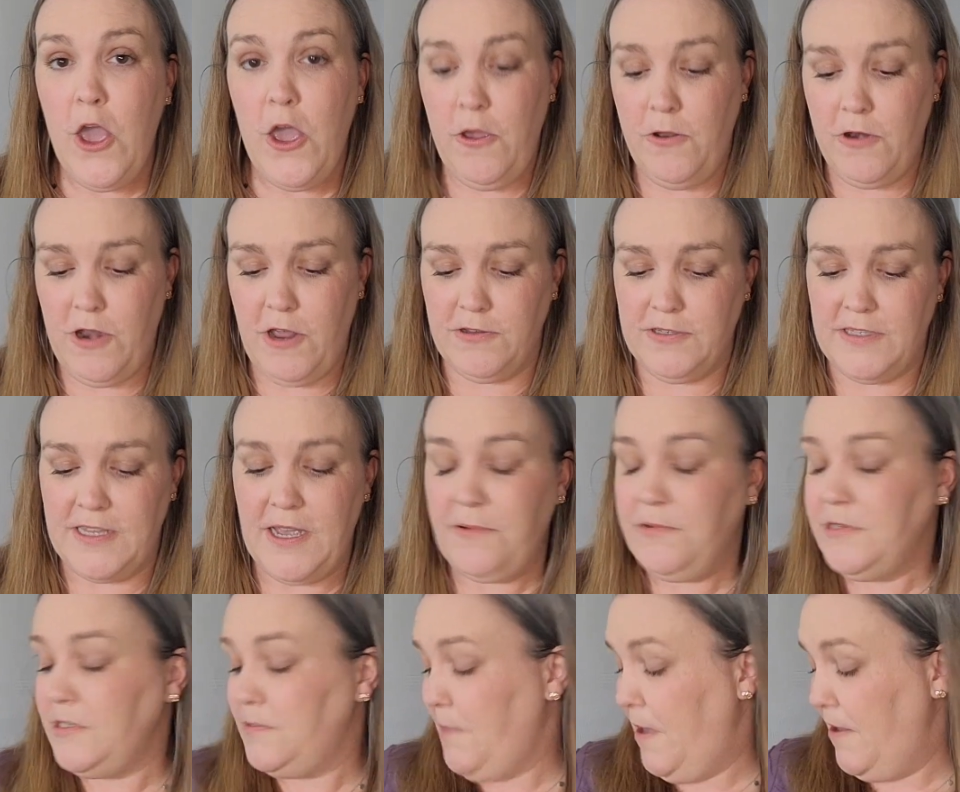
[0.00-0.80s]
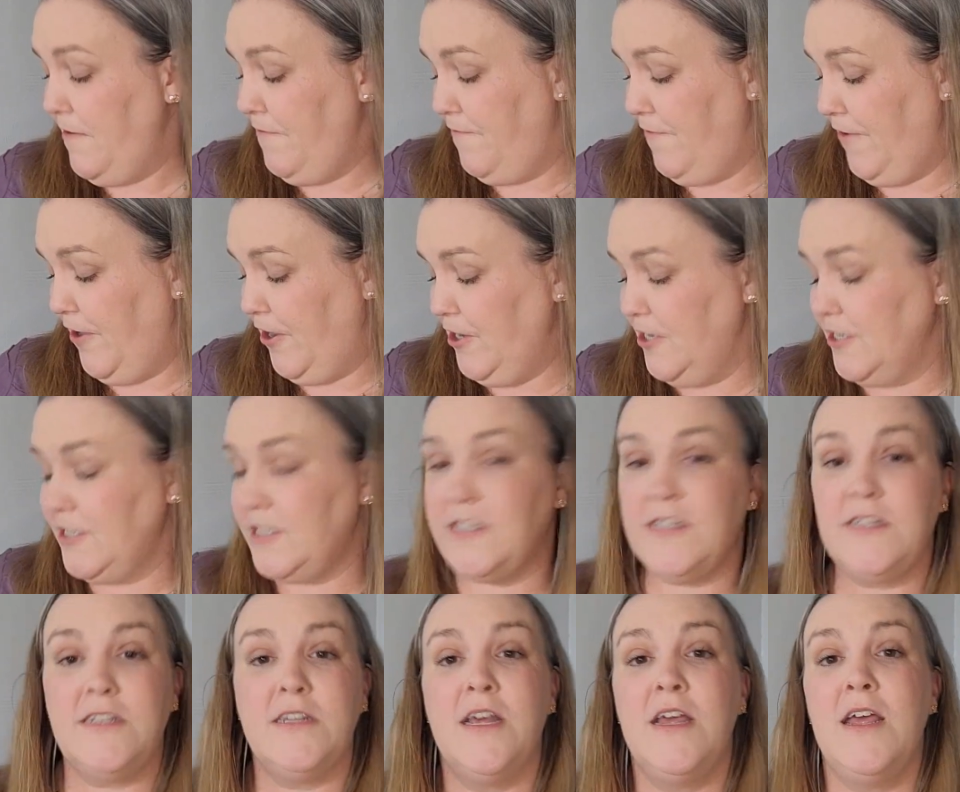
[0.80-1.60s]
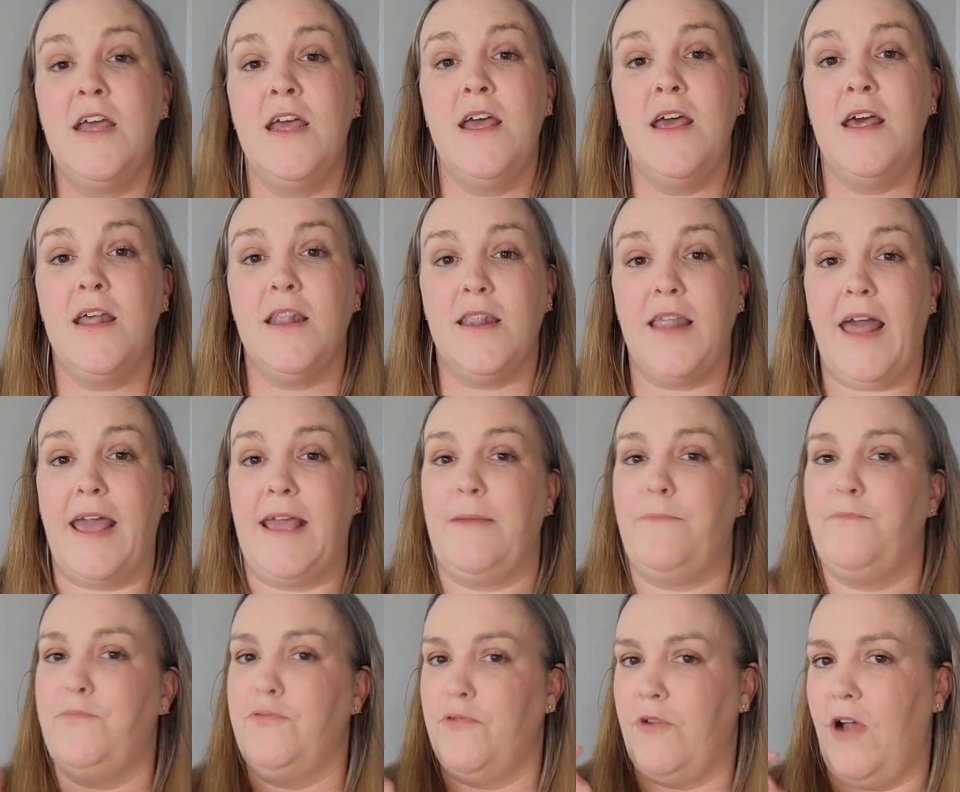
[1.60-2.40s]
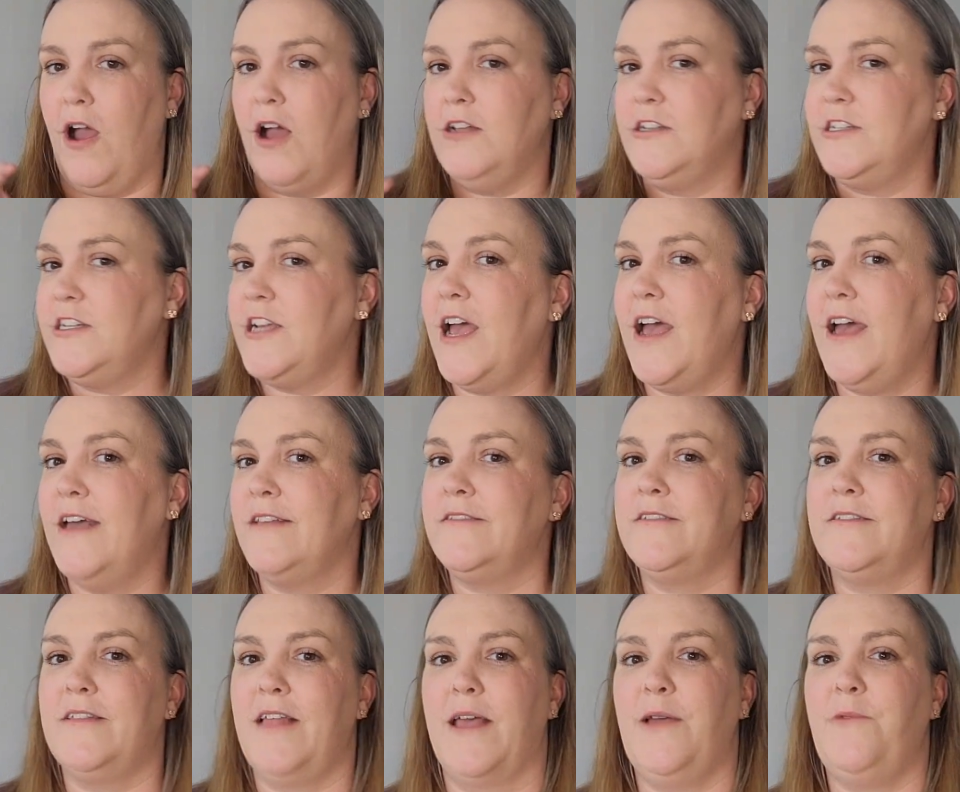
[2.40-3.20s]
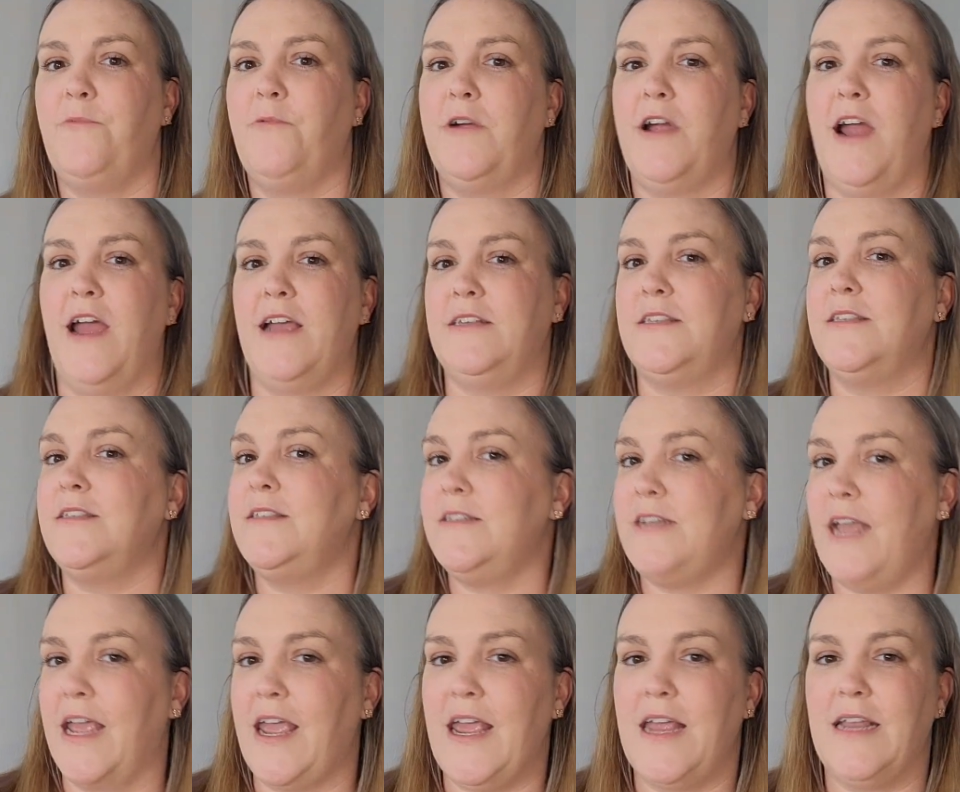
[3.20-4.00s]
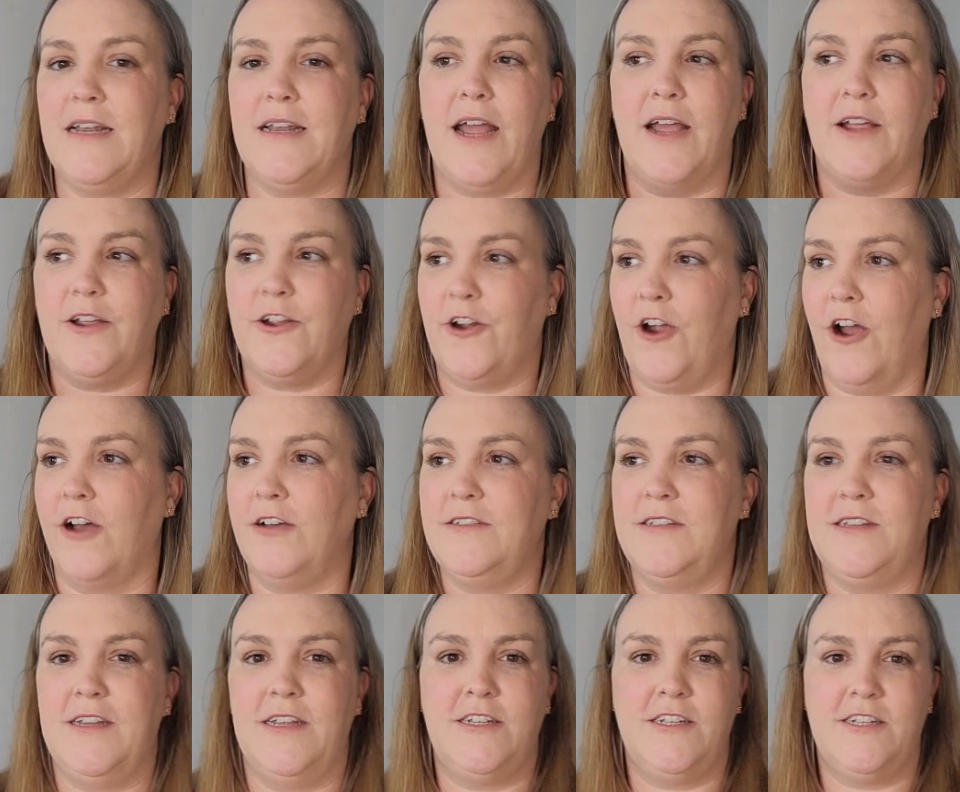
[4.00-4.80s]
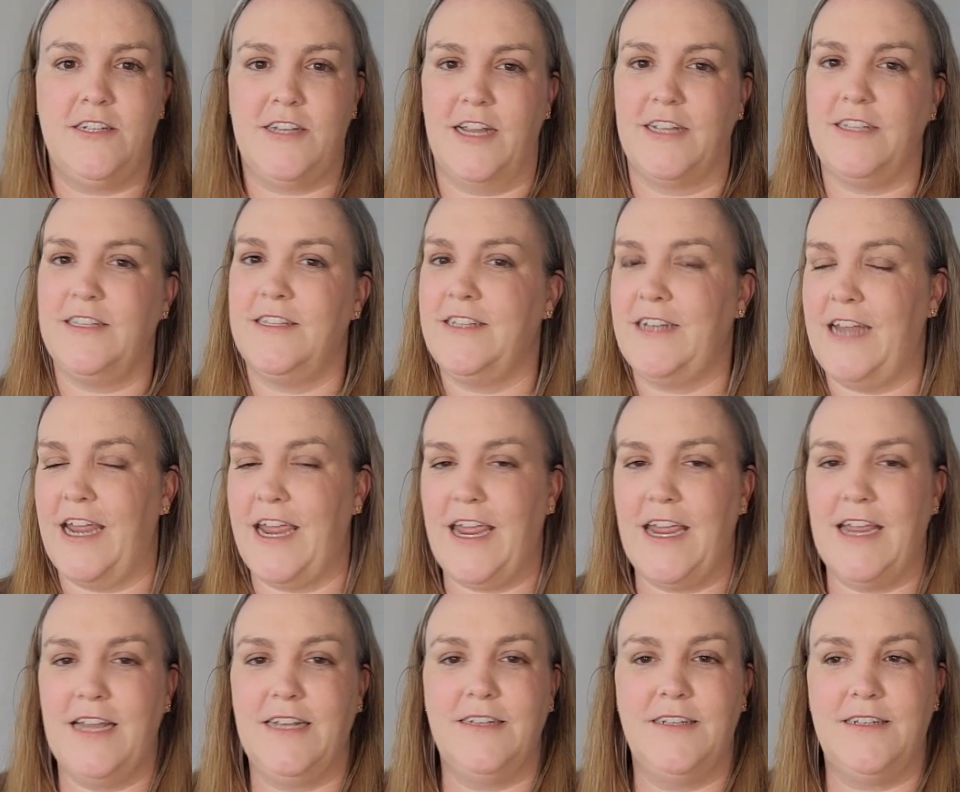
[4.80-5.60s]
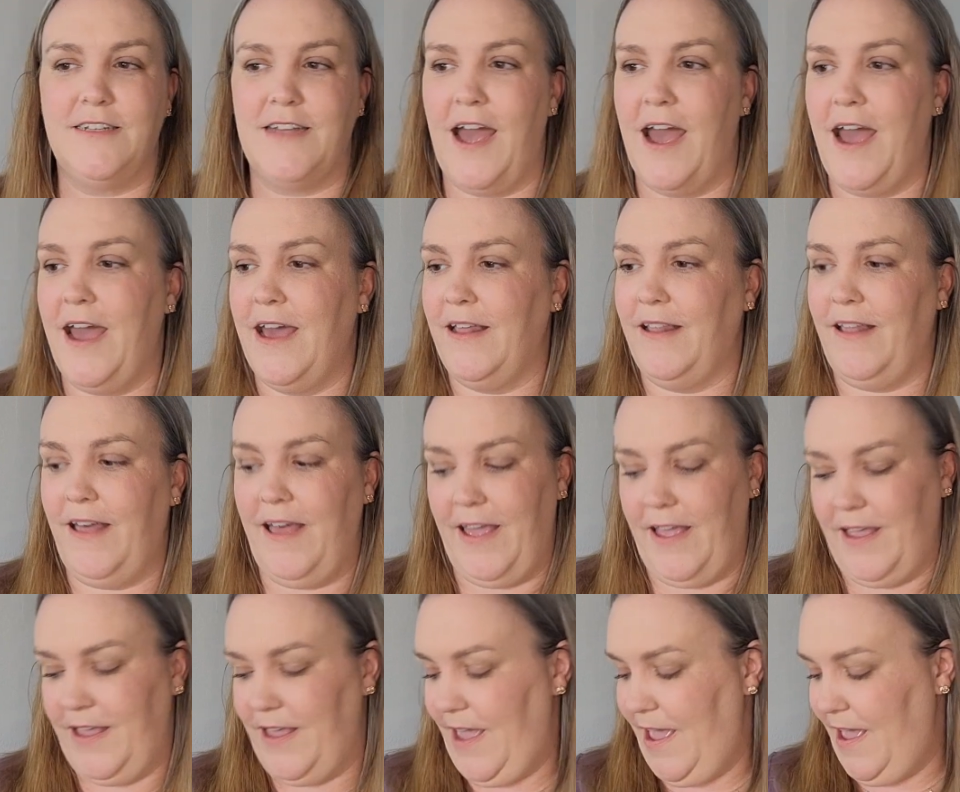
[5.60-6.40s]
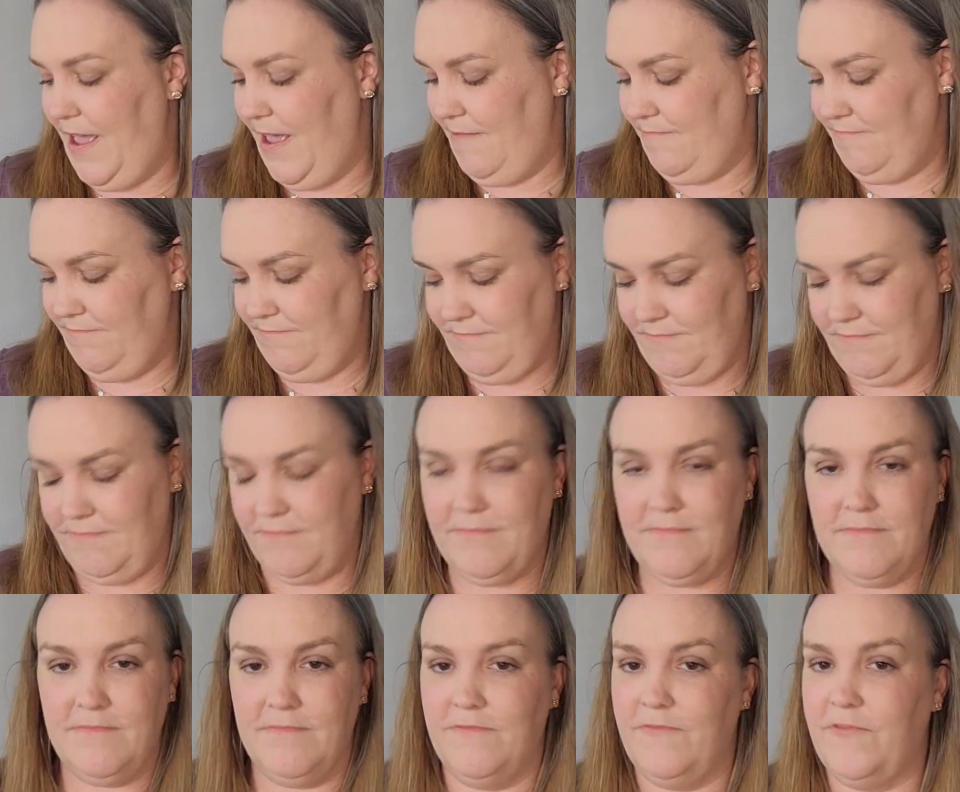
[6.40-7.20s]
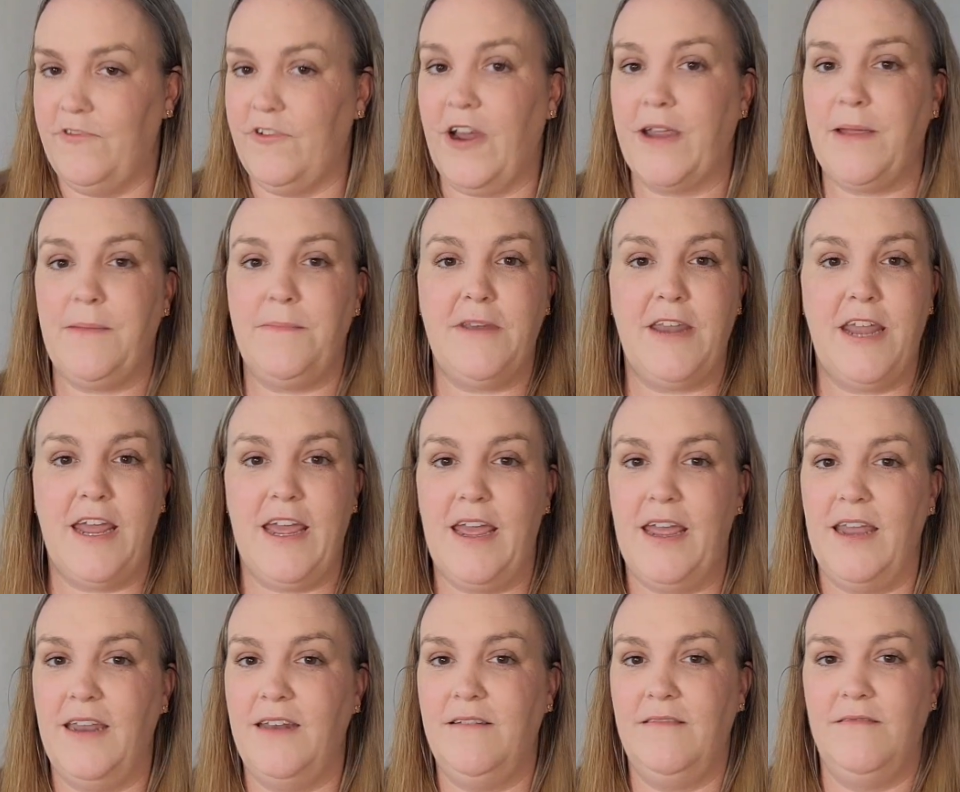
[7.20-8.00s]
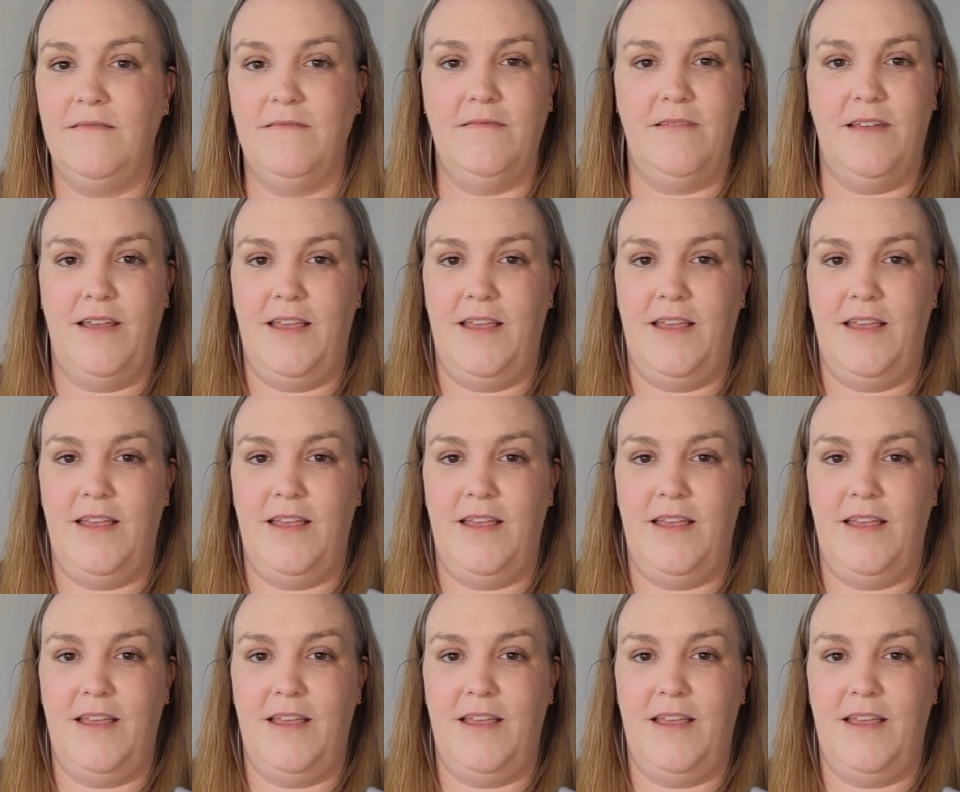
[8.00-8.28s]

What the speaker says: Who knows? That was my first like project, like where I stained, I cross stitched, I stained, I like framed it.